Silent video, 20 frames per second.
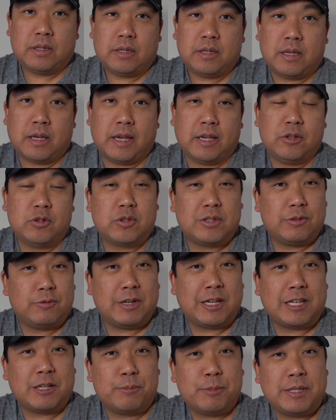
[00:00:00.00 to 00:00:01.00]
I usually
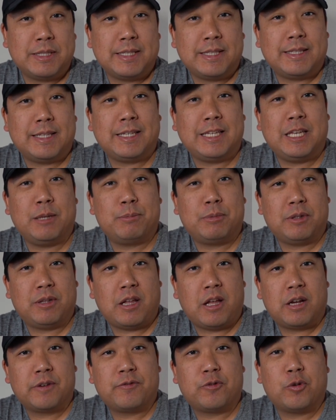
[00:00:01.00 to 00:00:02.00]
recommend that they keep a
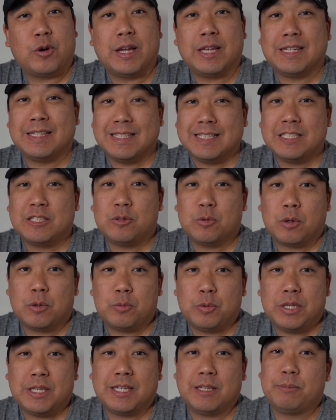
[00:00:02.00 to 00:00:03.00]
log for at least 1
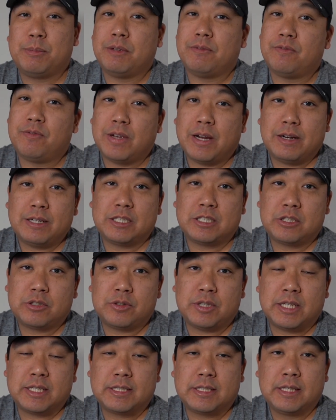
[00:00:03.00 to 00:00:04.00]
week and be very
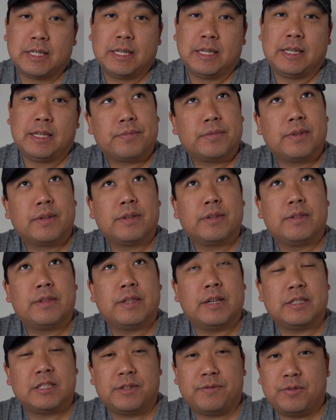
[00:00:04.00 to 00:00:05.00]
strict.
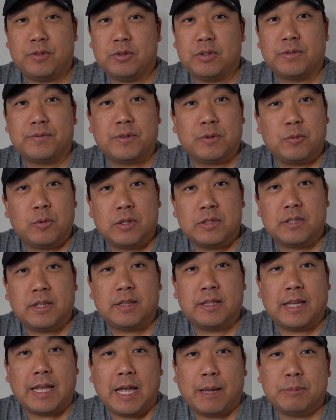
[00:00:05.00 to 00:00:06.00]
There's a few different ones on
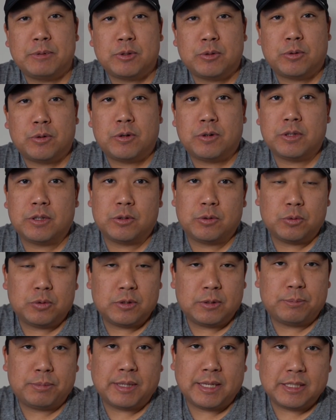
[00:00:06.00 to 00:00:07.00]
the App Store or the
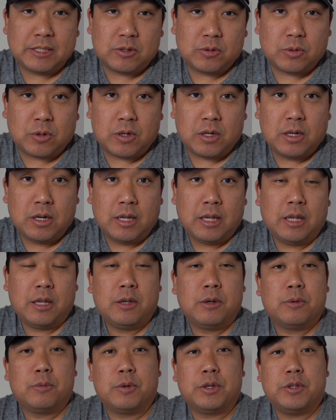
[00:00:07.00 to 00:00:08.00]
Google Play Store
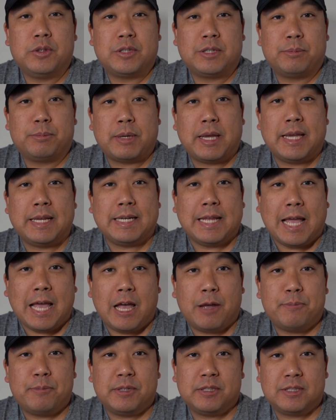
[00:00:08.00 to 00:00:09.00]
where you can buy an
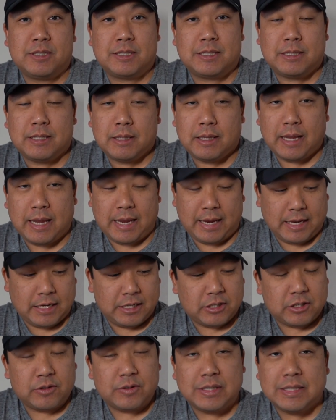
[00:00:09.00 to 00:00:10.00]
app and just
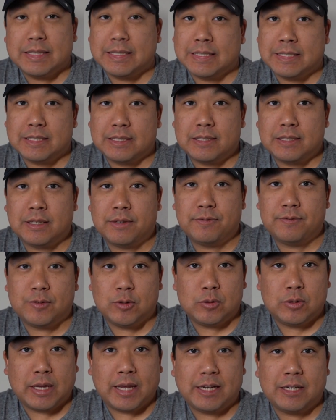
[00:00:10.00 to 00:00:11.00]
enter in these
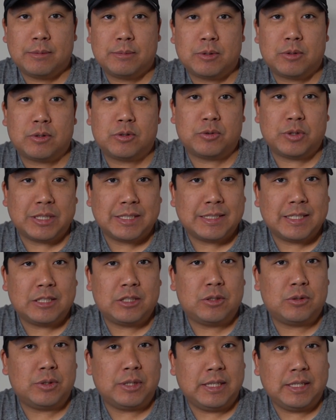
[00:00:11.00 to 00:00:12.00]
food items or drinks
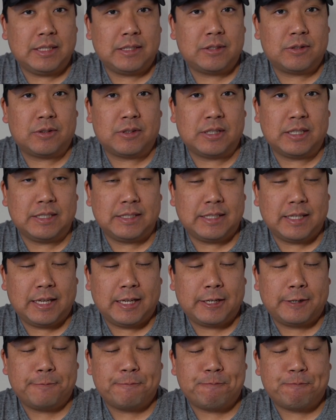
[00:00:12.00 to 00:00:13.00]
that you eat or
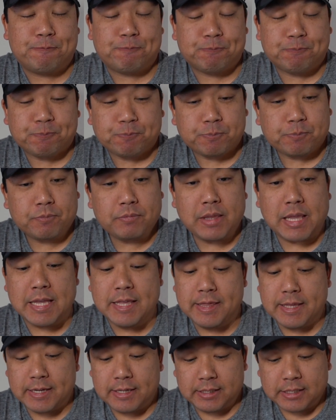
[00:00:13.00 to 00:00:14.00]
intake,
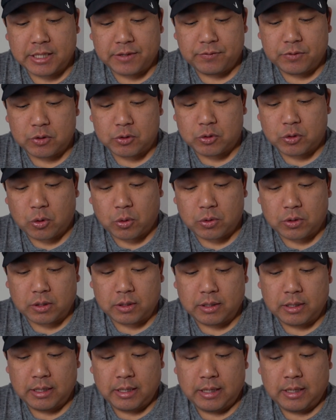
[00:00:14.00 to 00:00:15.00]
and then it'll give you a total